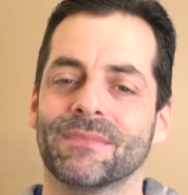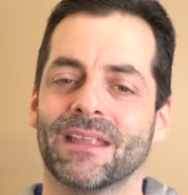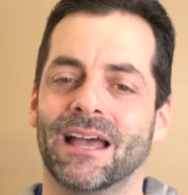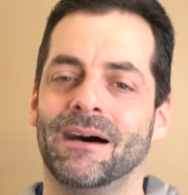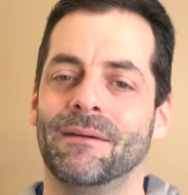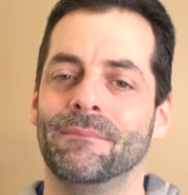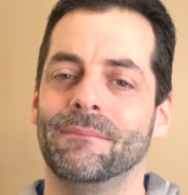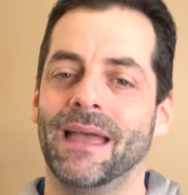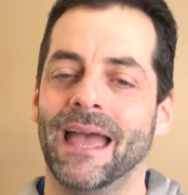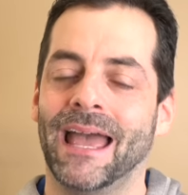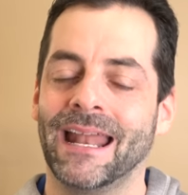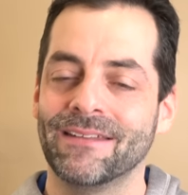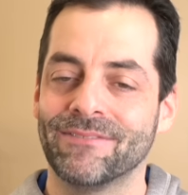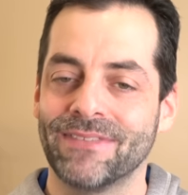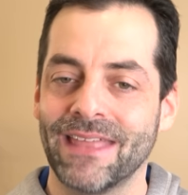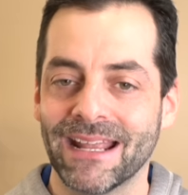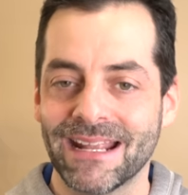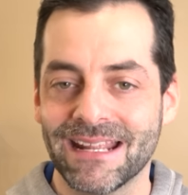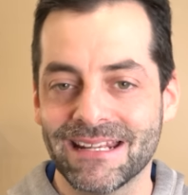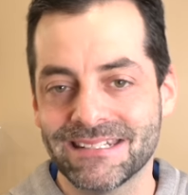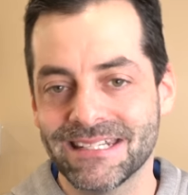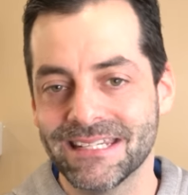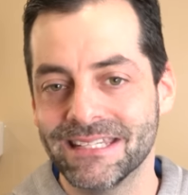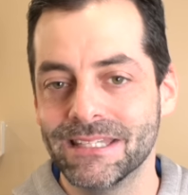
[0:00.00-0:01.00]
Um, and if
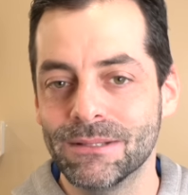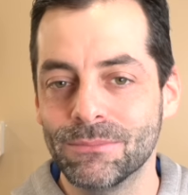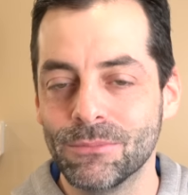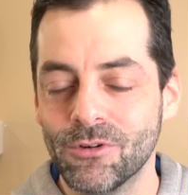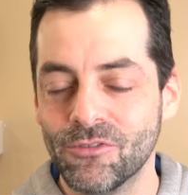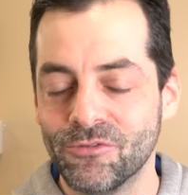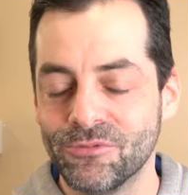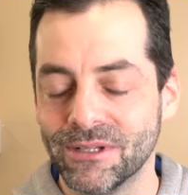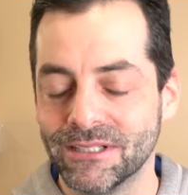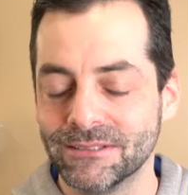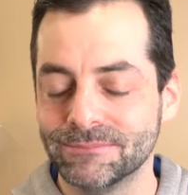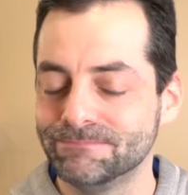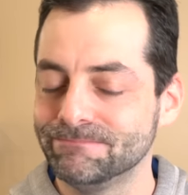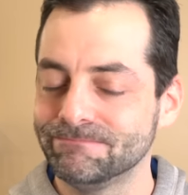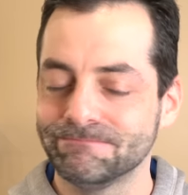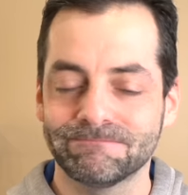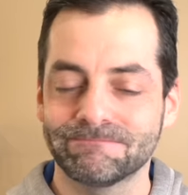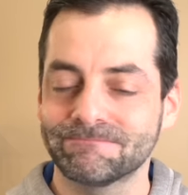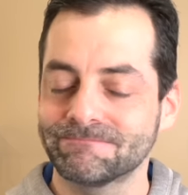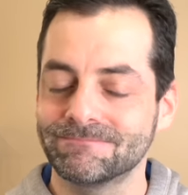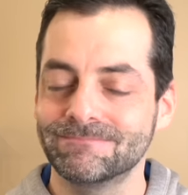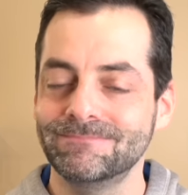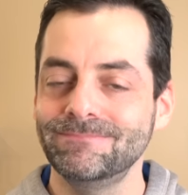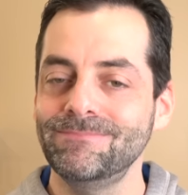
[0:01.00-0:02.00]
that gets in the movement,
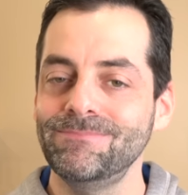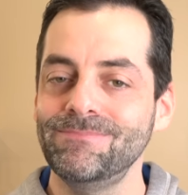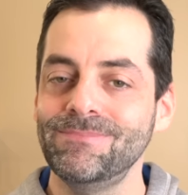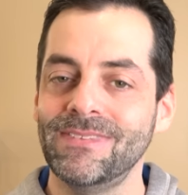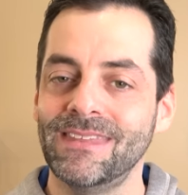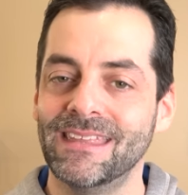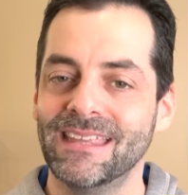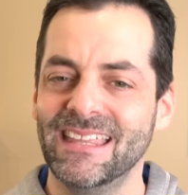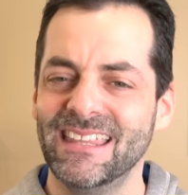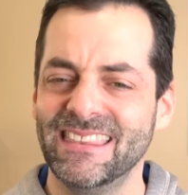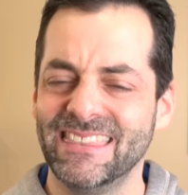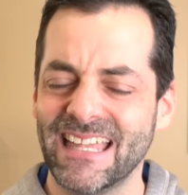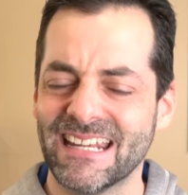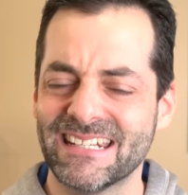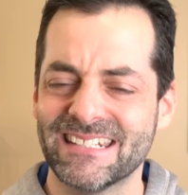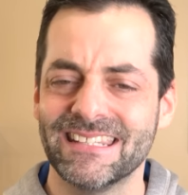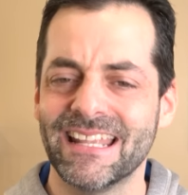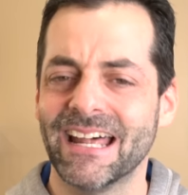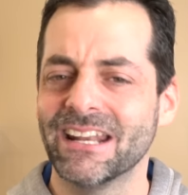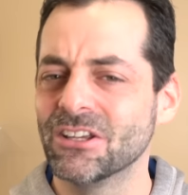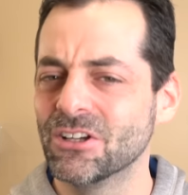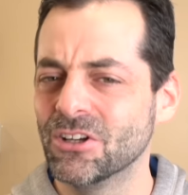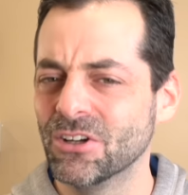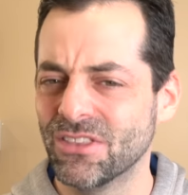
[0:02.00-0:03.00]
that's
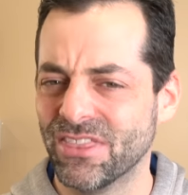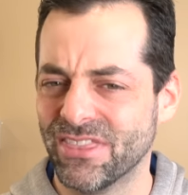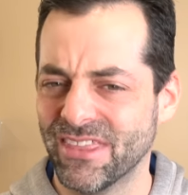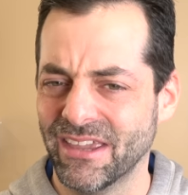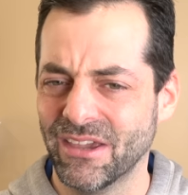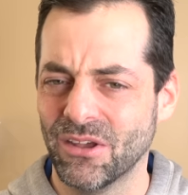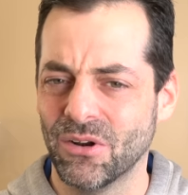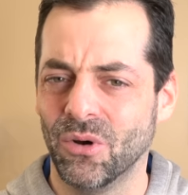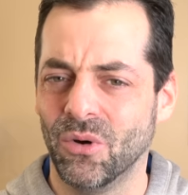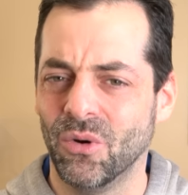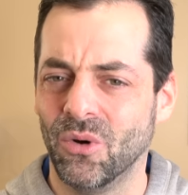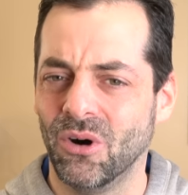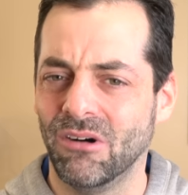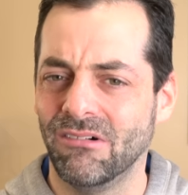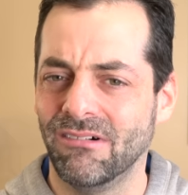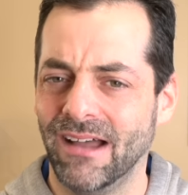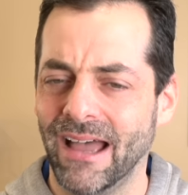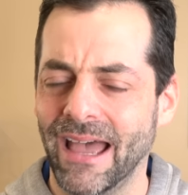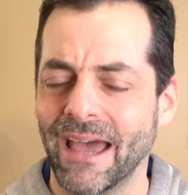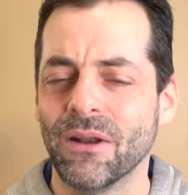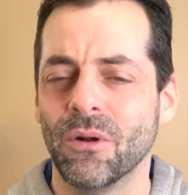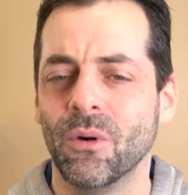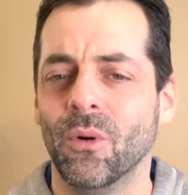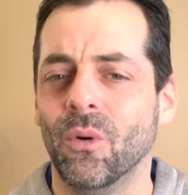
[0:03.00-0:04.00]
not a good thing at all,
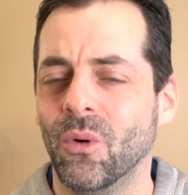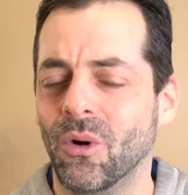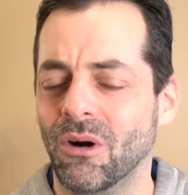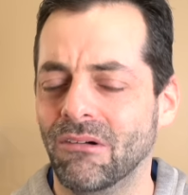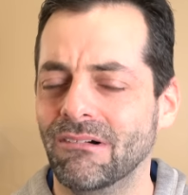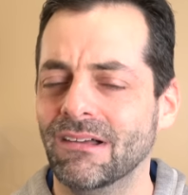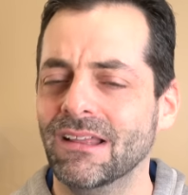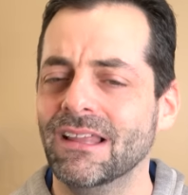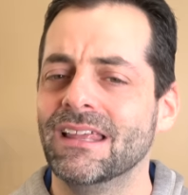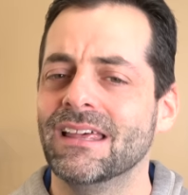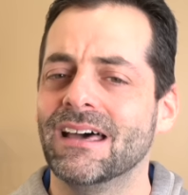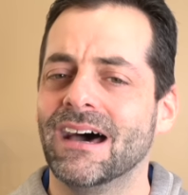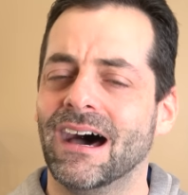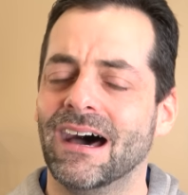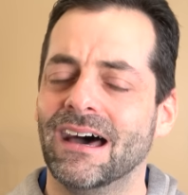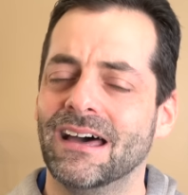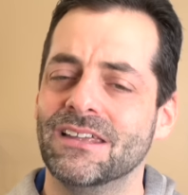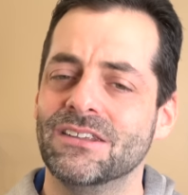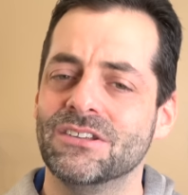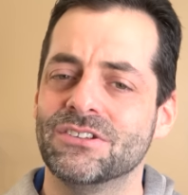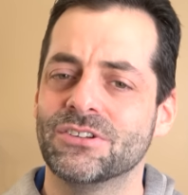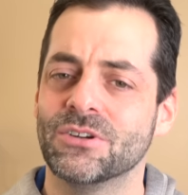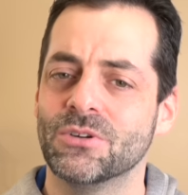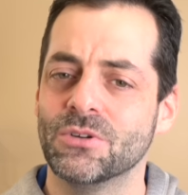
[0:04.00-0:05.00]
at all.
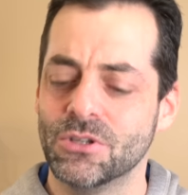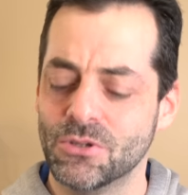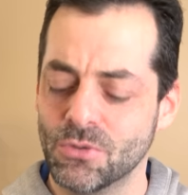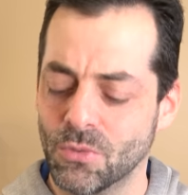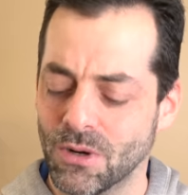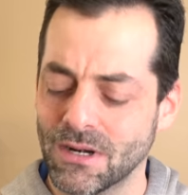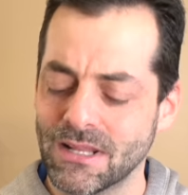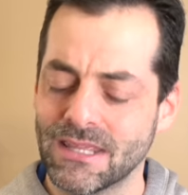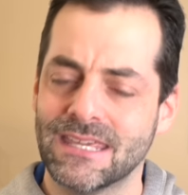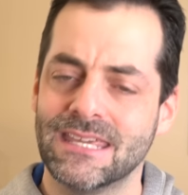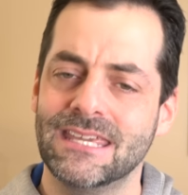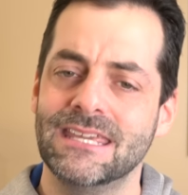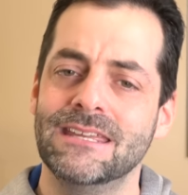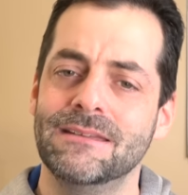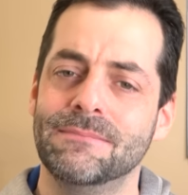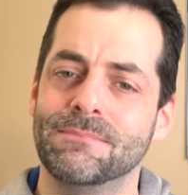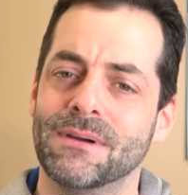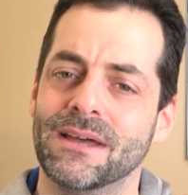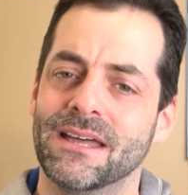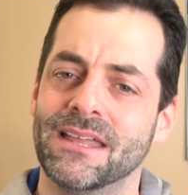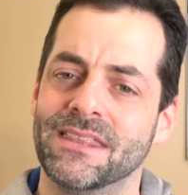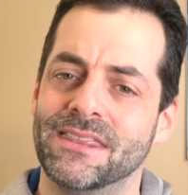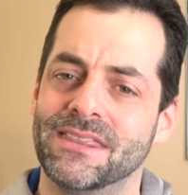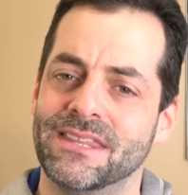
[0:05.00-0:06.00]
Uh, so you want to
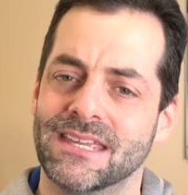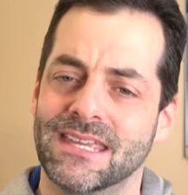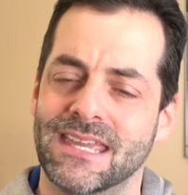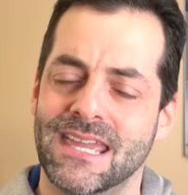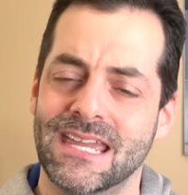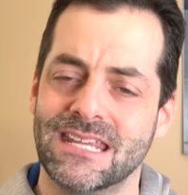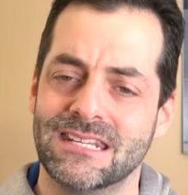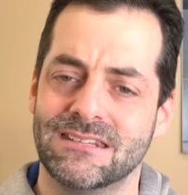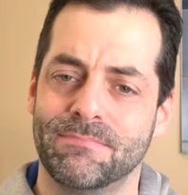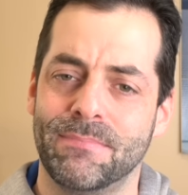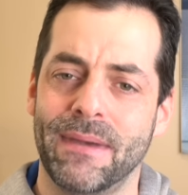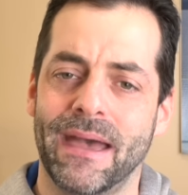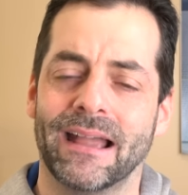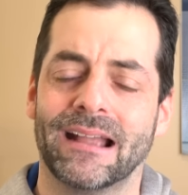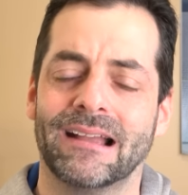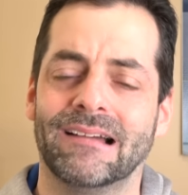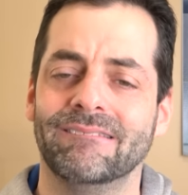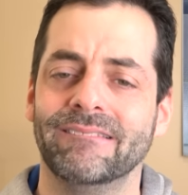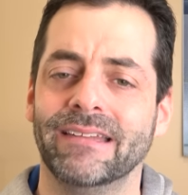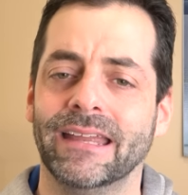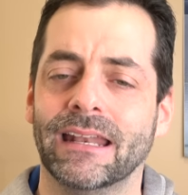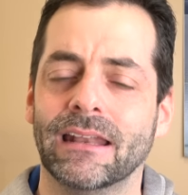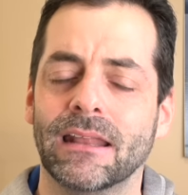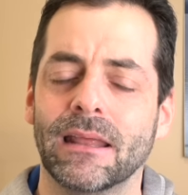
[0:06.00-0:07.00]
keep the case back
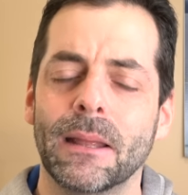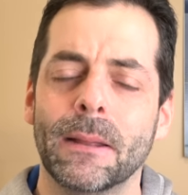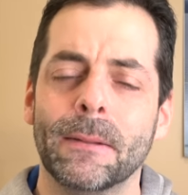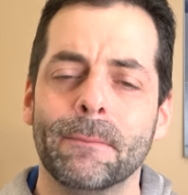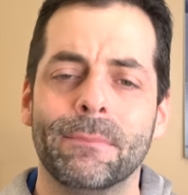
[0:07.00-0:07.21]
clean.